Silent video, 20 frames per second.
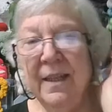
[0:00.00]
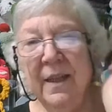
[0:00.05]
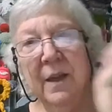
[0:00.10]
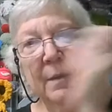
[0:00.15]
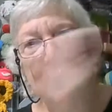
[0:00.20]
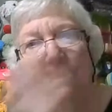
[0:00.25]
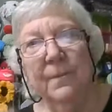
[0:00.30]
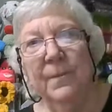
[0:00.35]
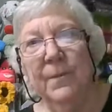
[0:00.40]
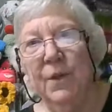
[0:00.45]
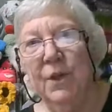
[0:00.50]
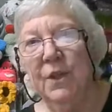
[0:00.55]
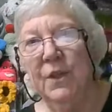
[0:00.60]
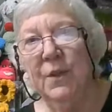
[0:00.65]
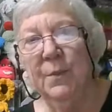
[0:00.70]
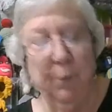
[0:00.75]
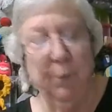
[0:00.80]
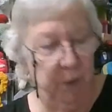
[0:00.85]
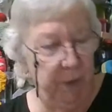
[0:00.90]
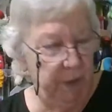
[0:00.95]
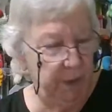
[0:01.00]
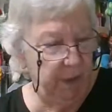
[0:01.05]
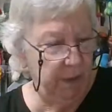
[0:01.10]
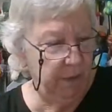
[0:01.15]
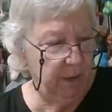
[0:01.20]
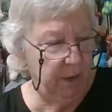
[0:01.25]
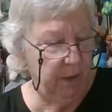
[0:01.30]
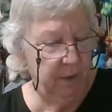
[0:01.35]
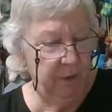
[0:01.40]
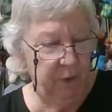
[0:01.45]
Yep, just
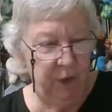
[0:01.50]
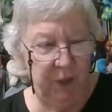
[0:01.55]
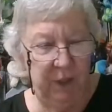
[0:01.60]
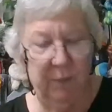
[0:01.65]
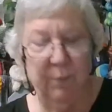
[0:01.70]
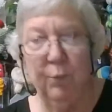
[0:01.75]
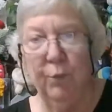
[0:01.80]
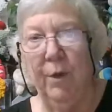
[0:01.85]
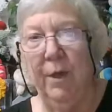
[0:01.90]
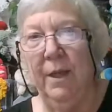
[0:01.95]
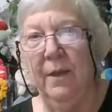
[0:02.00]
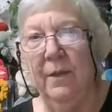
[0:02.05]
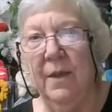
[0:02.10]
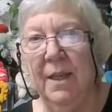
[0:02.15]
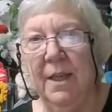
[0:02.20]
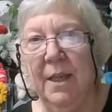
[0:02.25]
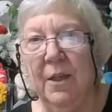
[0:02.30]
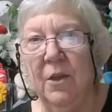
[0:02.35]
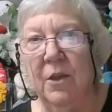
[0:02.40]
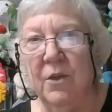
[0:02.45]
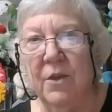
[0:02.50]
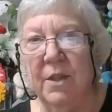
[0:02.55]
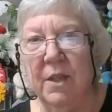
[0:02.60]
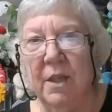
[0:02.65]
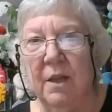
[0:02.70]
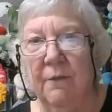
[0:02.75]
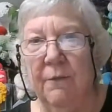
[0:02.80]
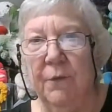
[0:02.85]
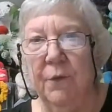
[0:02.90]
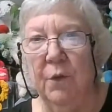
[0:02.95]
breathe and get
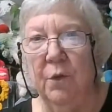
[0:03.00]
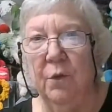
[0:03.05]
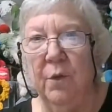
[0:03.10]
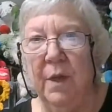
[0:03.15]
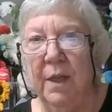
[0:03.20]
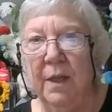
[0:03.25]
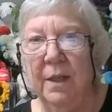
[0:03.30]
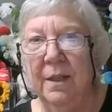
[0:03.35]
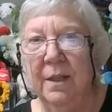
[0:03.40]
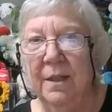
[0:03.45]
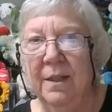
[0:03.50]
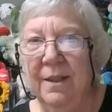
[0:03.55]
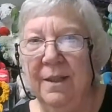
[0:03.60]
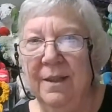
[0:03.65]
yourself through it.